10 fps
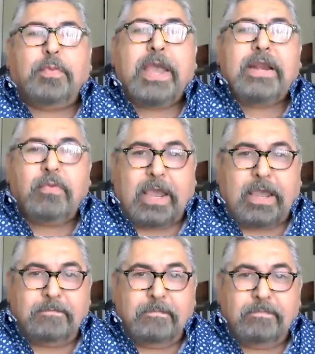right
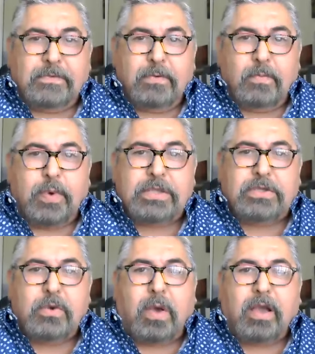away. When
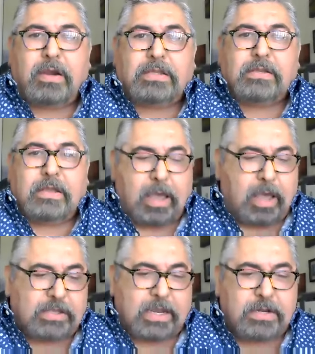you are on the